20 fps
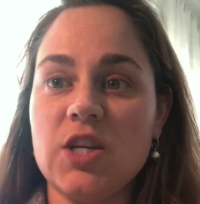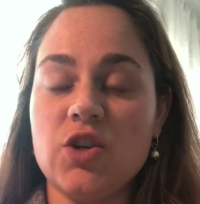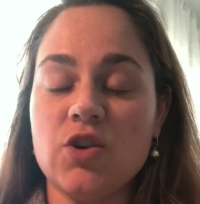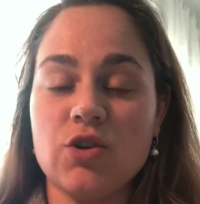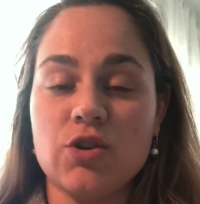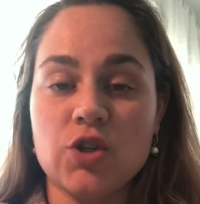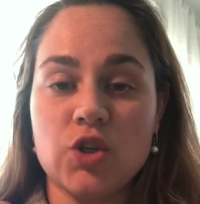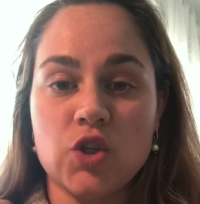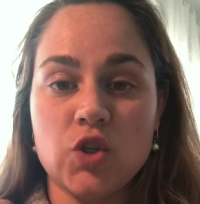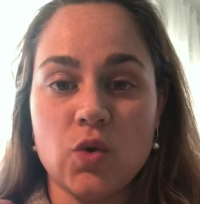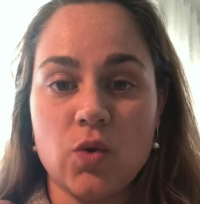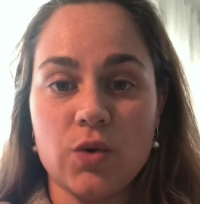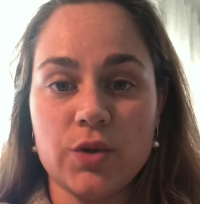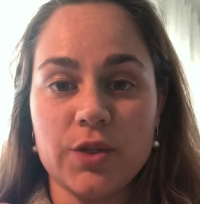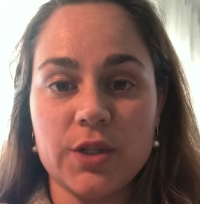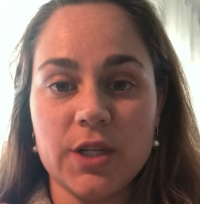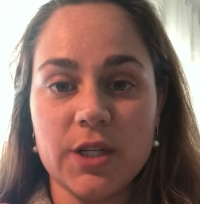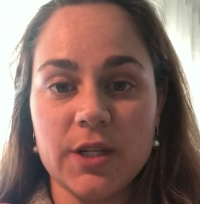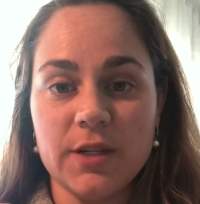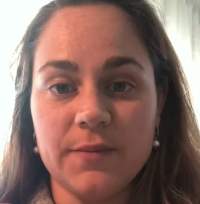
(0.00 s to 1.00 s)
your
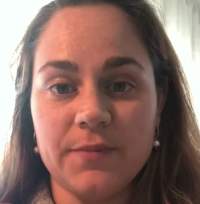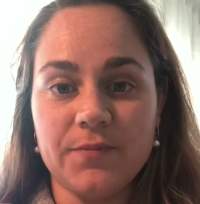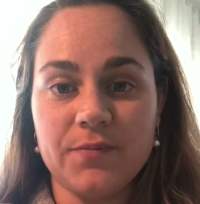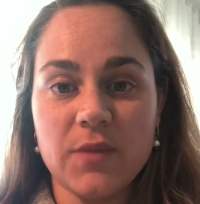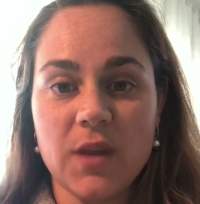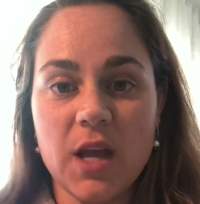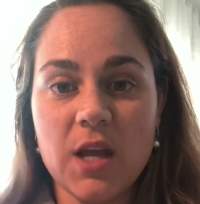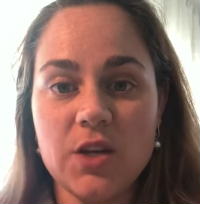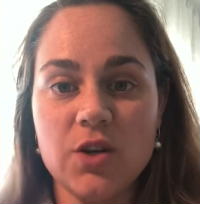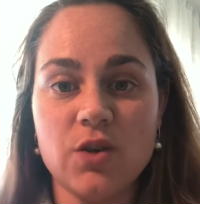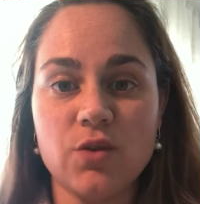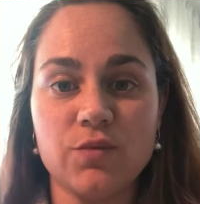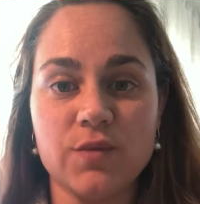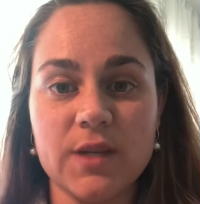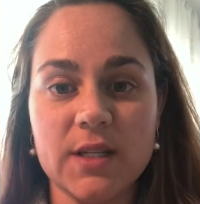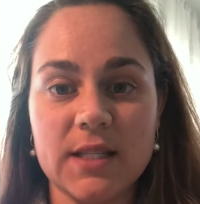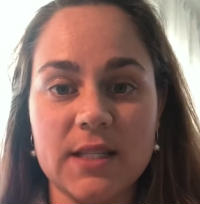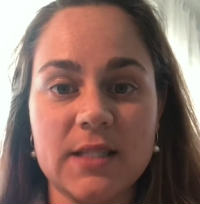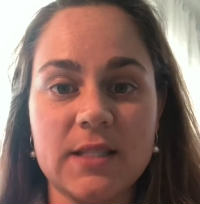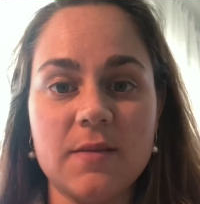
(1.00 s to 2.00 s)
shoulder and your
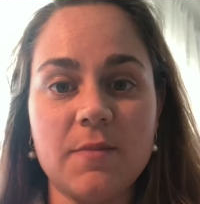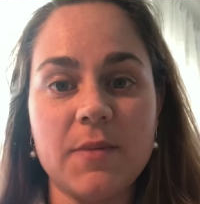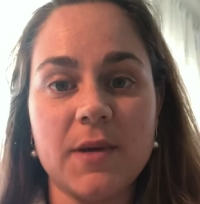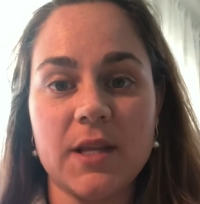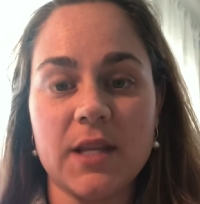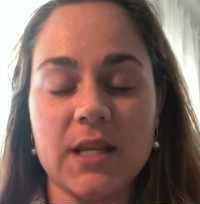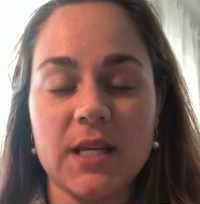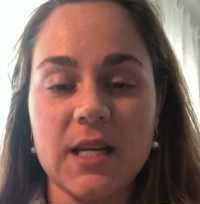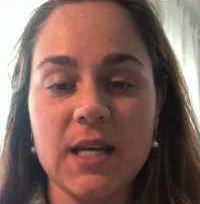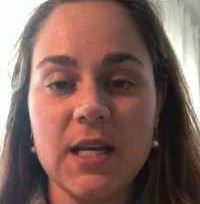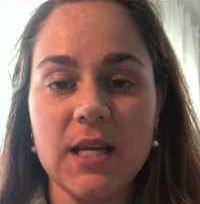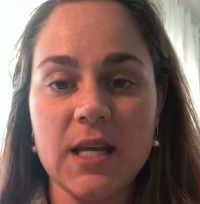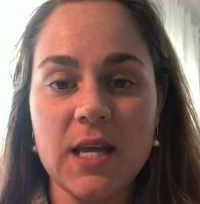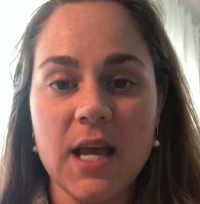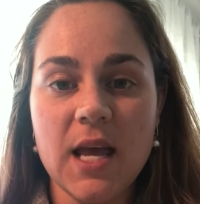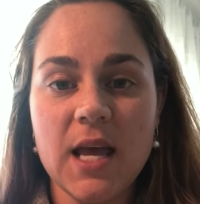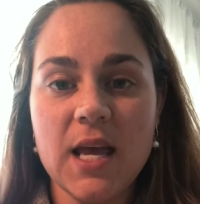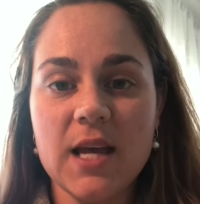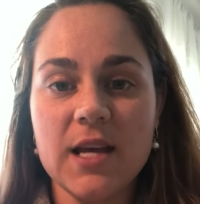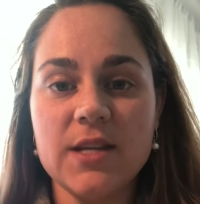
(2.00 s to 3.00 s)
wrist stability
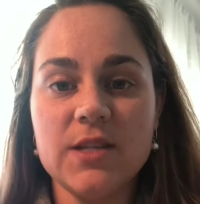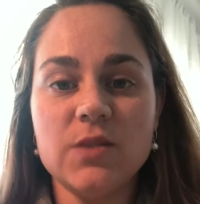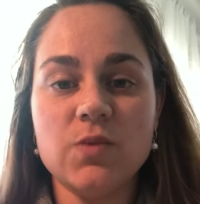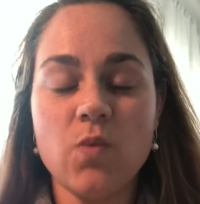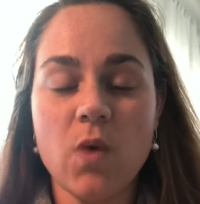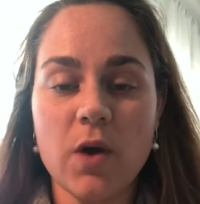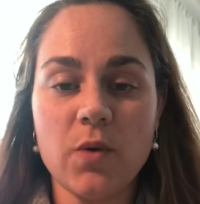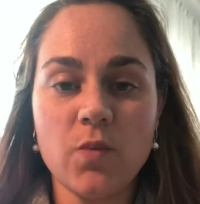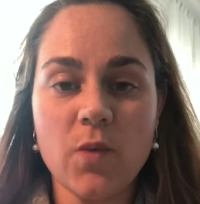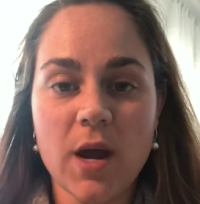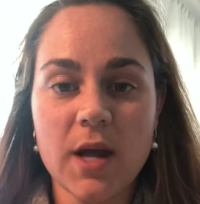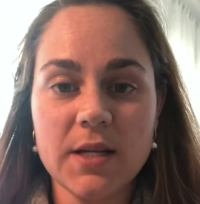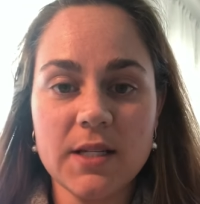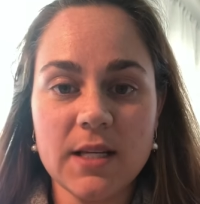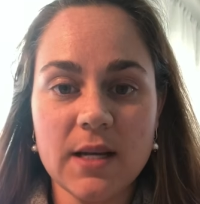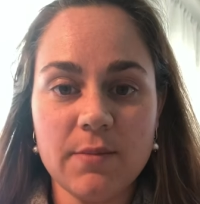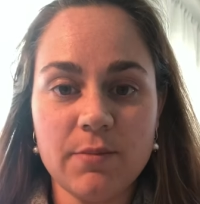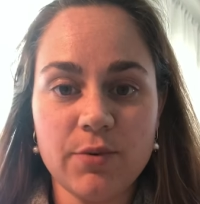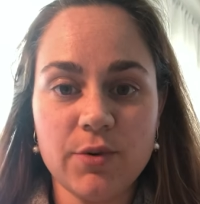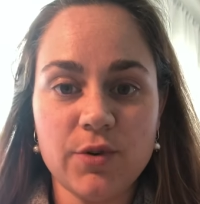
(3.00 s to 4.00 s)
is one way to
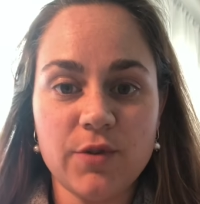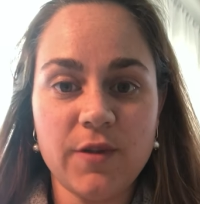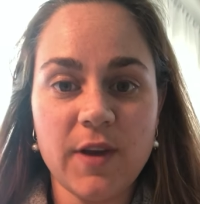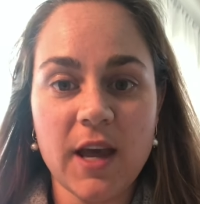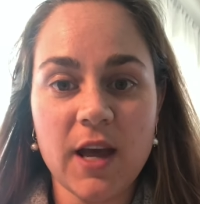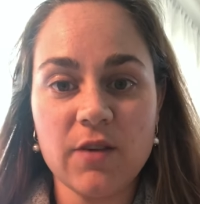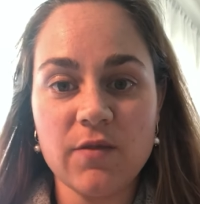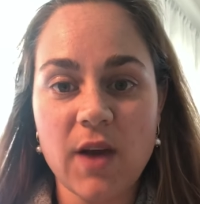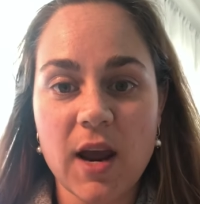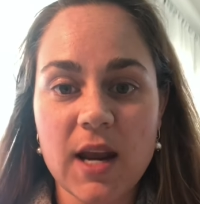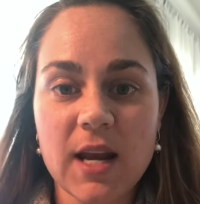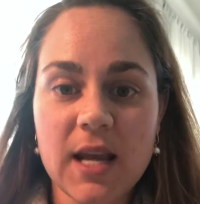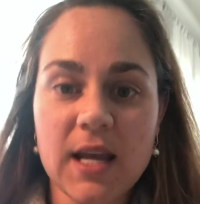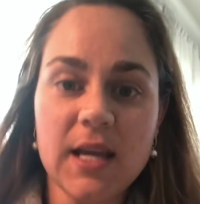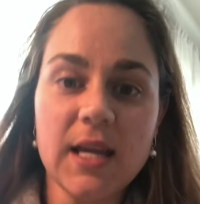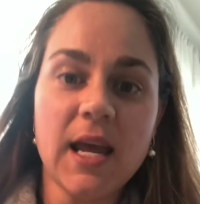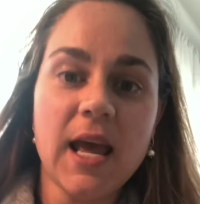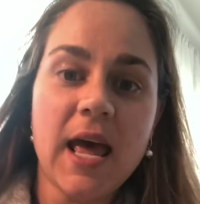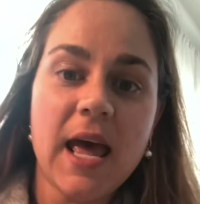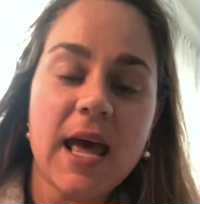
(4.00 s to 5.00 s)
improve
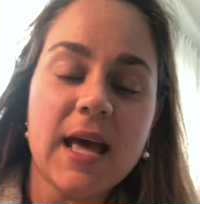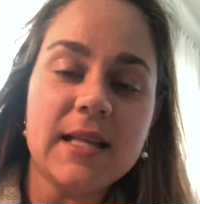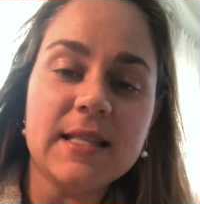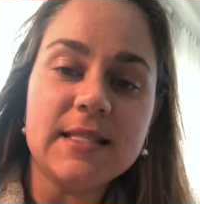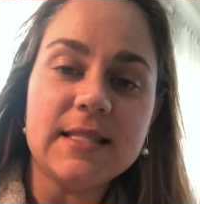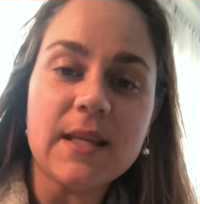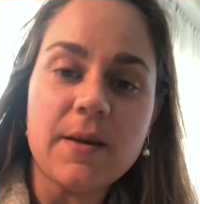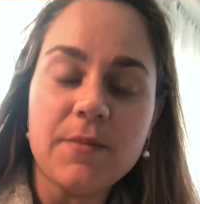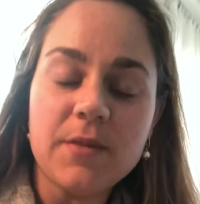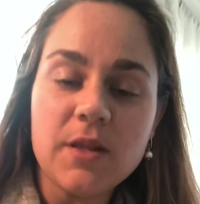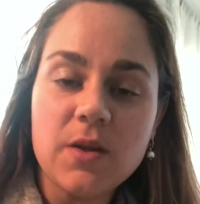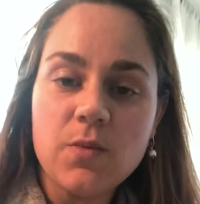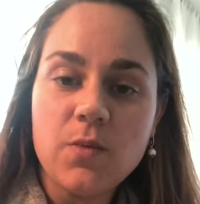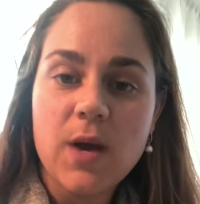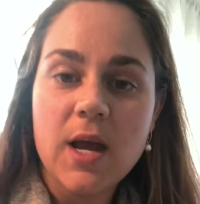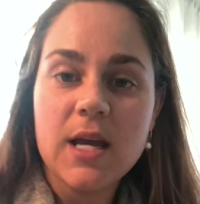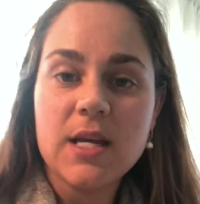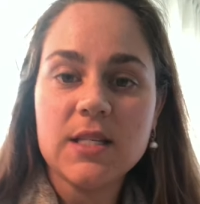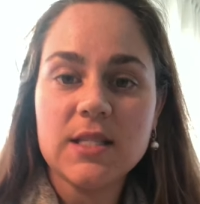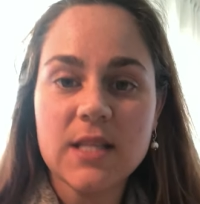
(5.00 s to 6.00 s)
handwriting. And some of the
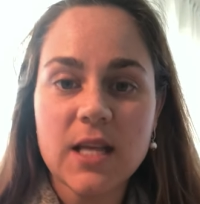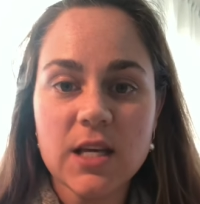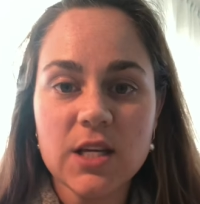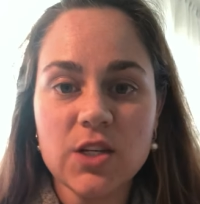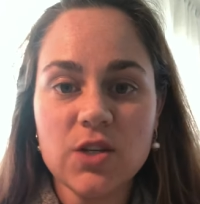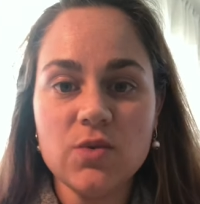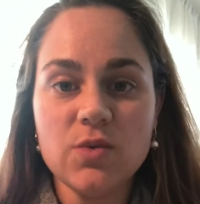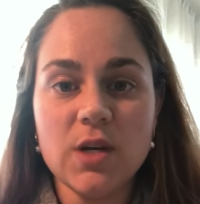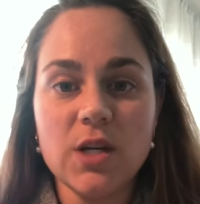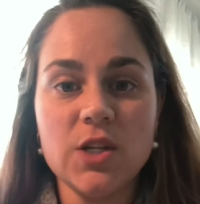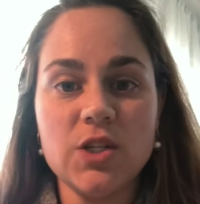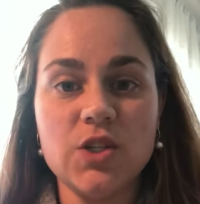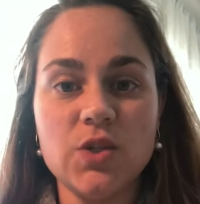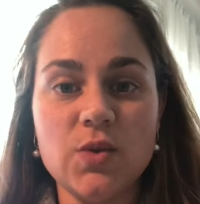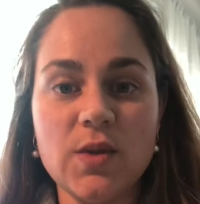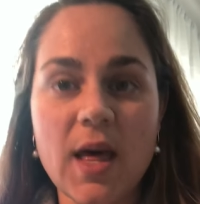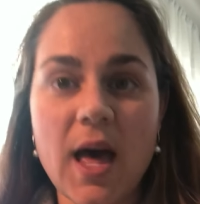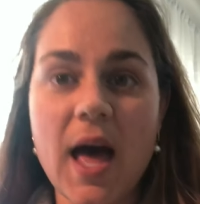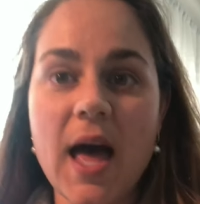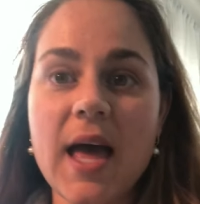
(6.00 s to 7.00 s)
ways that you can do
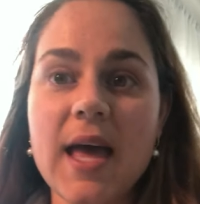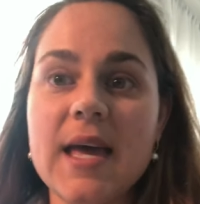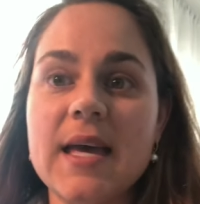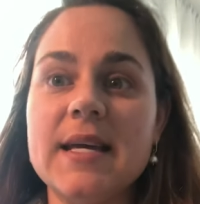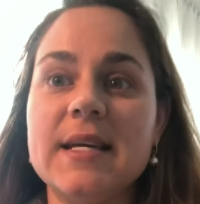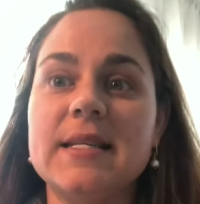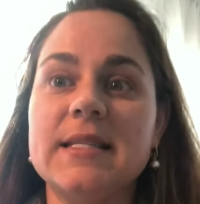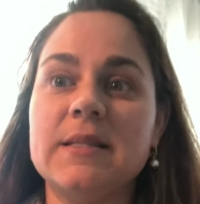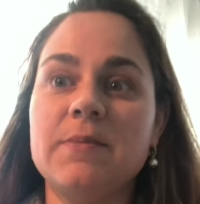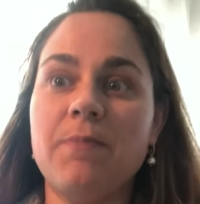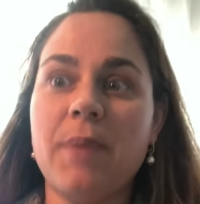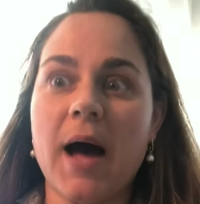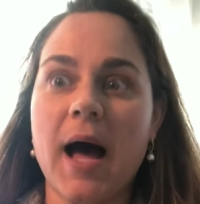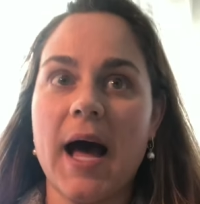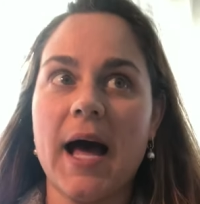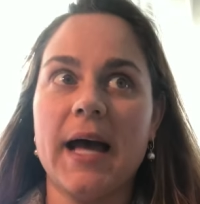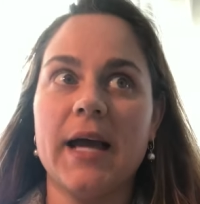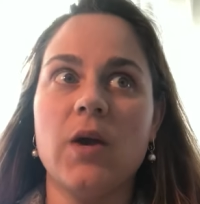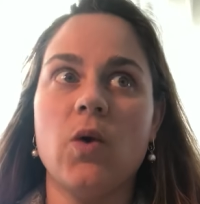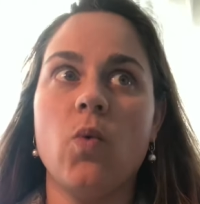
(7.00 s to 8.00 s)
that is
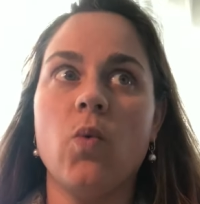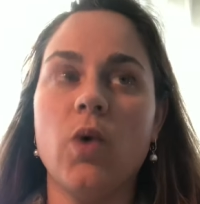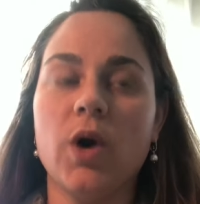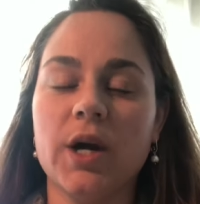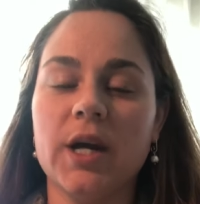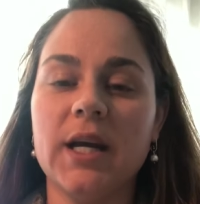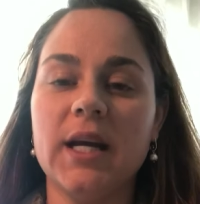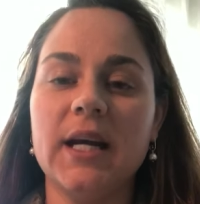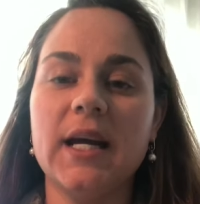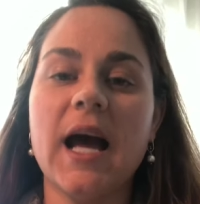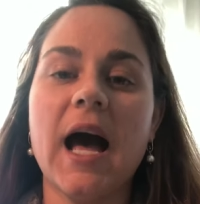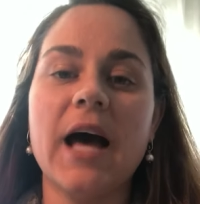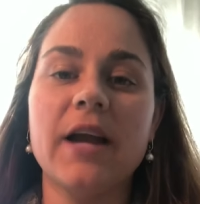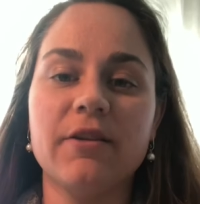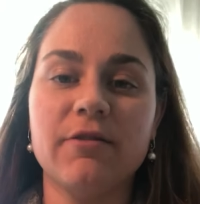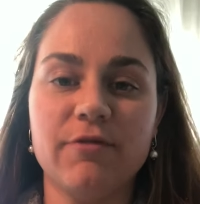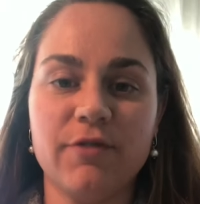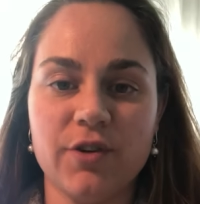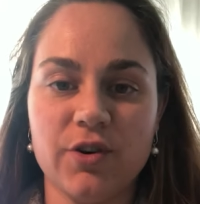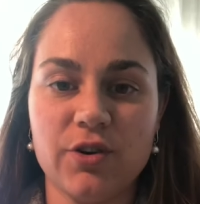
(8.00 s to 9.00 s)
by working on a
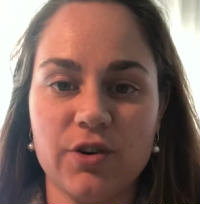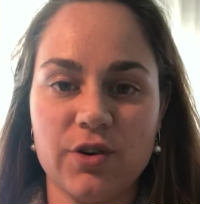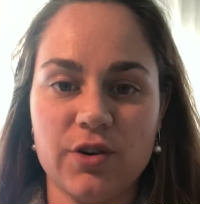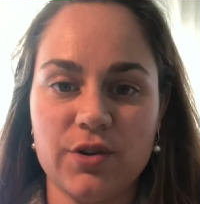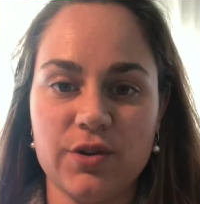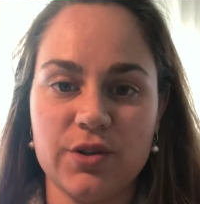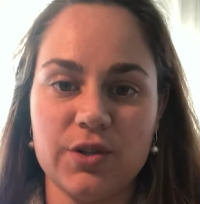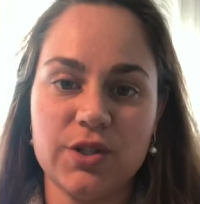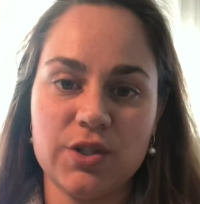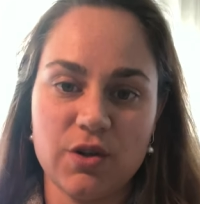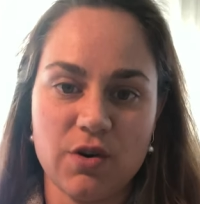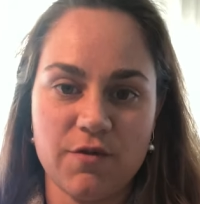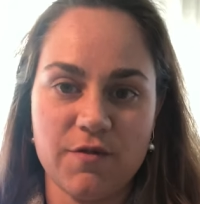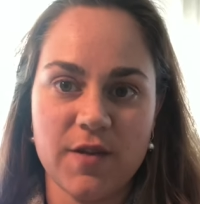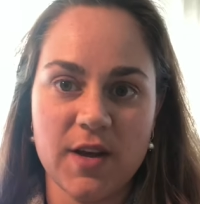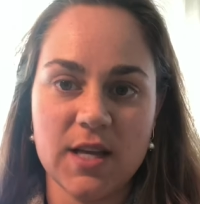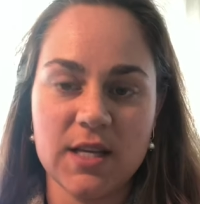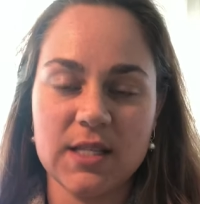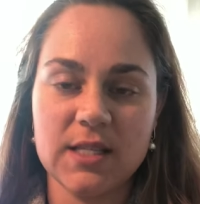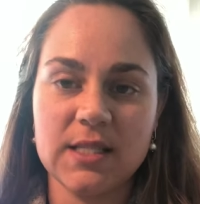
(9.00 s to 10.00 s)
vertical
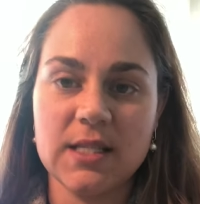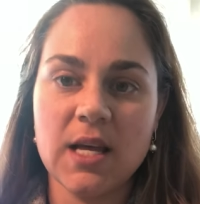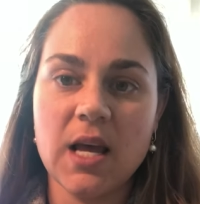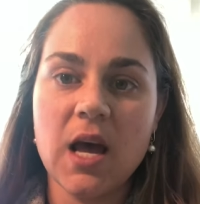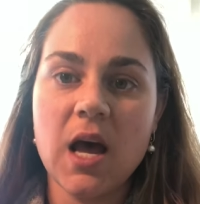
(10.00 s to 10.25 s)
surface.